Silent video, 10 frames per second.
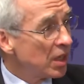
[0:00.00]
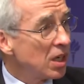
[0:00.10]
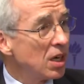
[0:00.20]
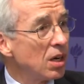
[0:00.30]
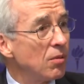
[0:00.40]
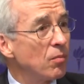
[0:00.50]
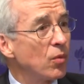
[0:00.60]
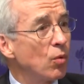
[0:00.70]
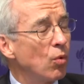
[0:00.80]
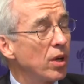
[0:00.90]
Um,
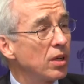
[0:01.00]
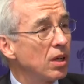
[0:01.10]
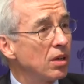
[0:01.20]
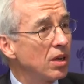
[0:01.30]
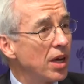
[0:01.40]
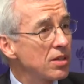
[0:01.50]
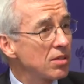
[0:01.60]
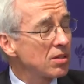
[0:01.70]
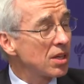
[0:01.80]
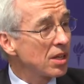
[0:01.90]
what
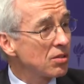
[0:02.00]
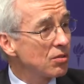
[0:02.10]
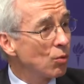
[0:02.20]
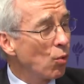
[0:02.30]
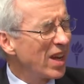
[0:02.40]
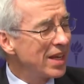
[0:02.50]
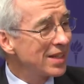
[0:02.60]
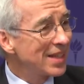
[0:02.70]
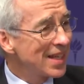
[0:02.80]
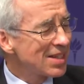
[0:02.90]
ISIS has to weigh
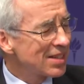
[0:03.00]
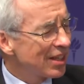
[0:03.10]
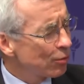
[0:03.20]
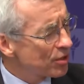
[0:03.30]
against that,